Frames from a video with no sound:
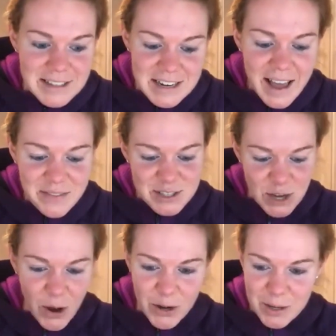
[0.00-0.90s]
And at the
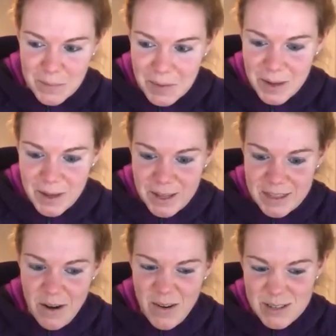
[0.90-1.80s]
time,
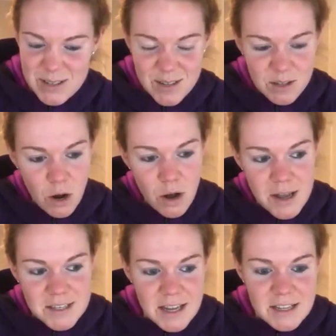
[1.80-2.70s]
there was not a
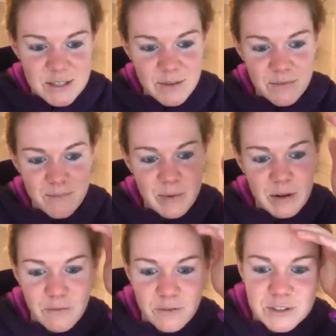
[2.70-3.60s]
sense of
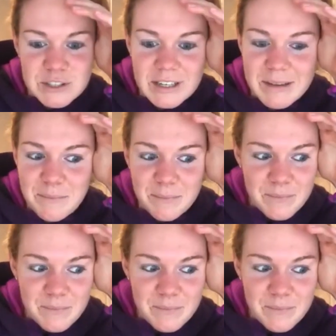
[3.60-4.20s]
begrudging,